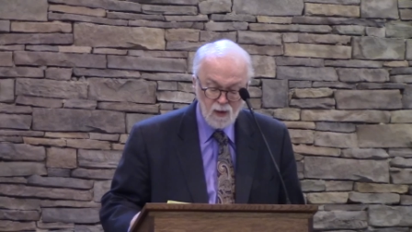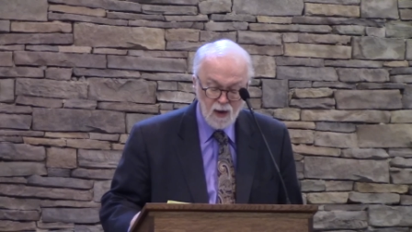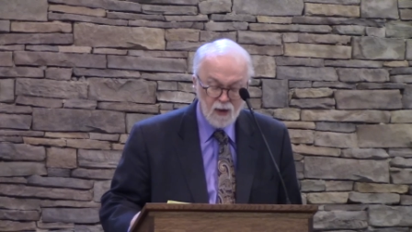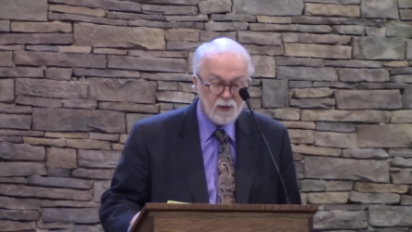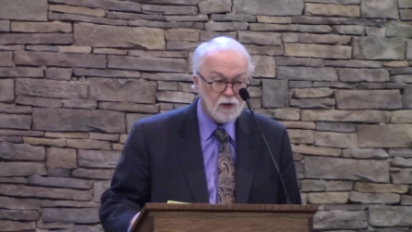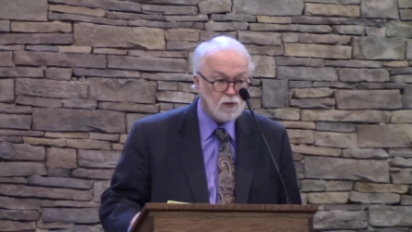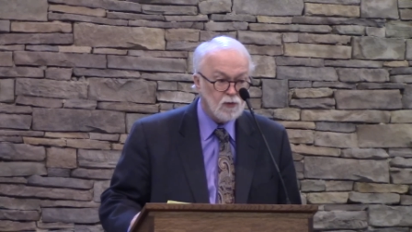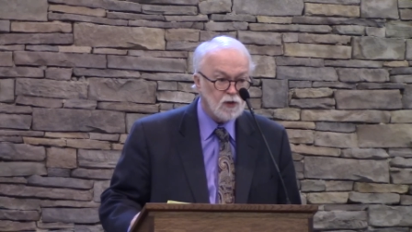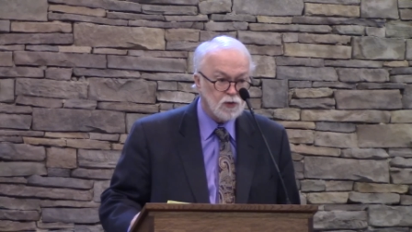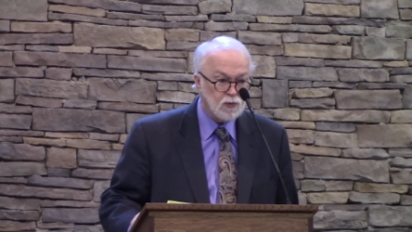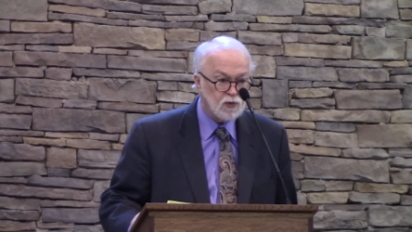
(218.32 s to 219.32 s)
I think
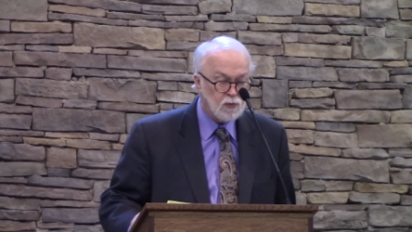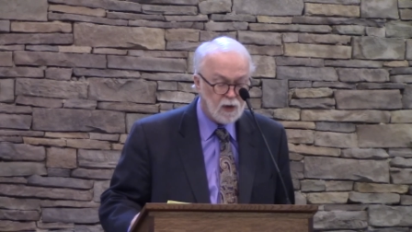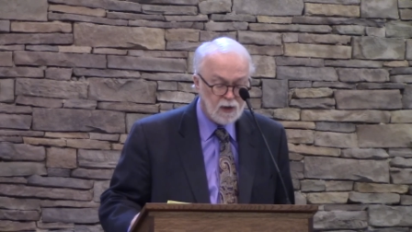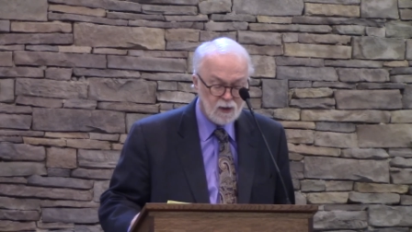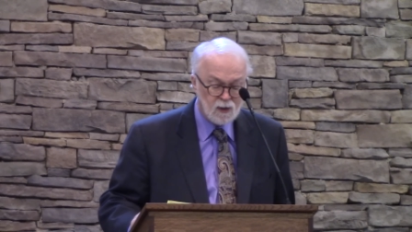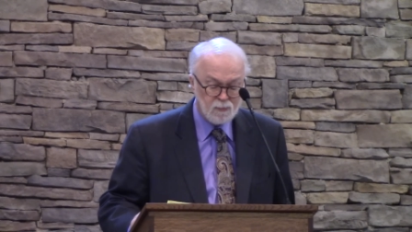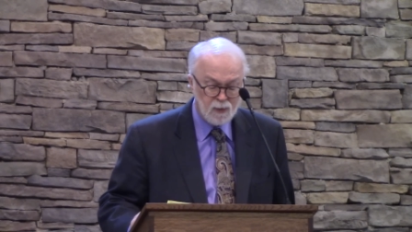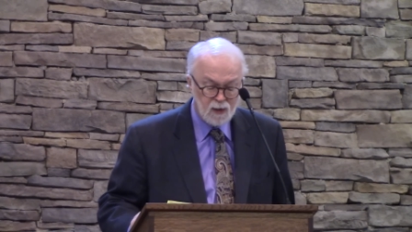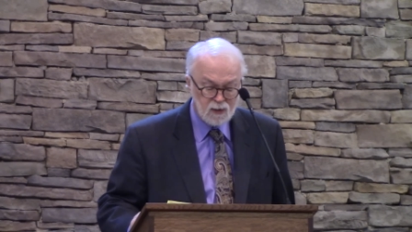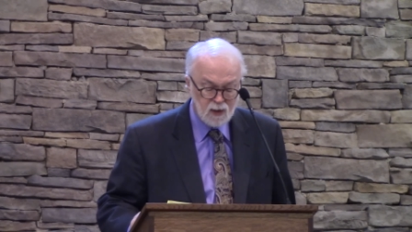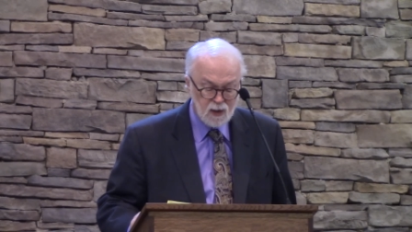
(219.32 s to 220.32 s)
Troeltsch was right
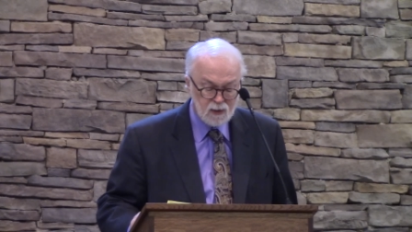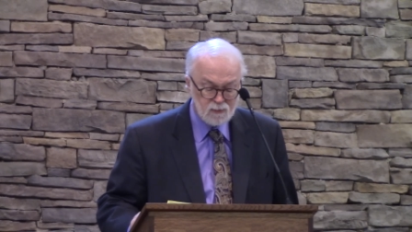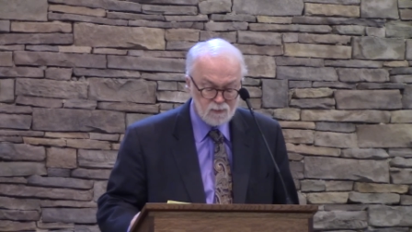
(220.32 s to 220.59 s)
about that.